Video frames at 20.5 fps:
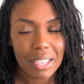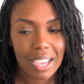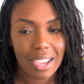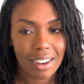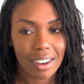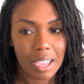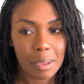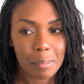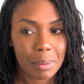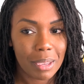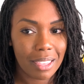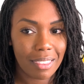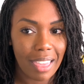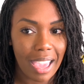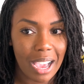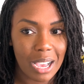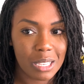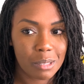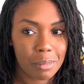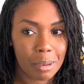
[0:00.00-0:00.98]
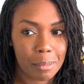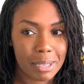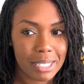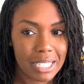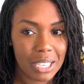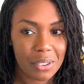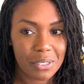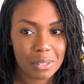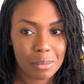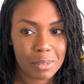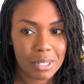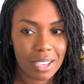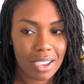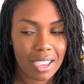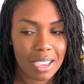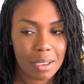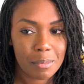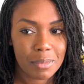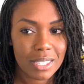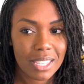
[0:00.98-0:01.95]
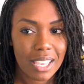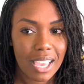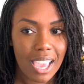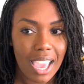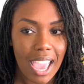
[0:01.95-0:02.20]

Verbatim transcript: I like being in the house by myself sometimes,